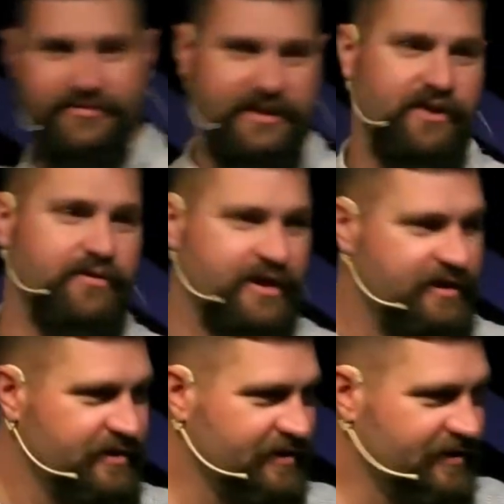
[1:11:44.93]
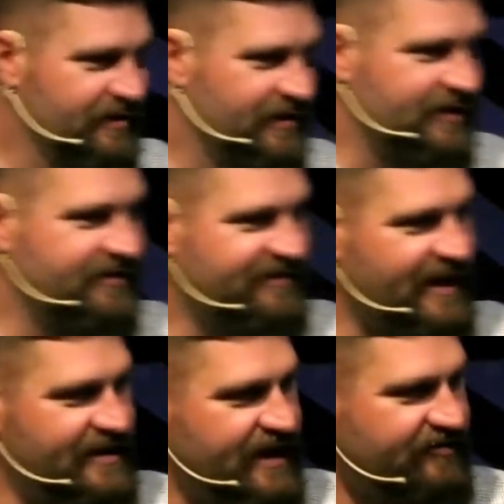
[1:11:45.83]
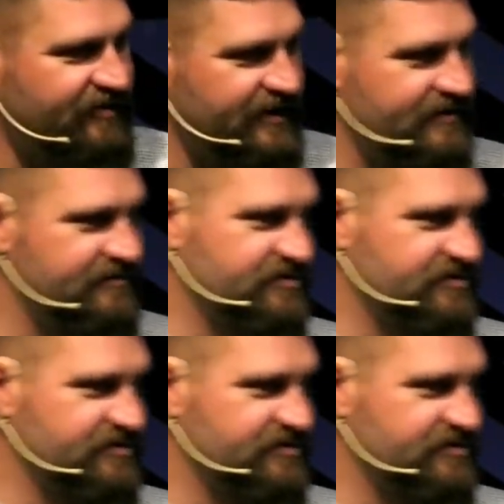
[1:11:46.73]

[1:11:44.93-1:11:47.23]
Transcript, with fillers: Dakota and decide to actually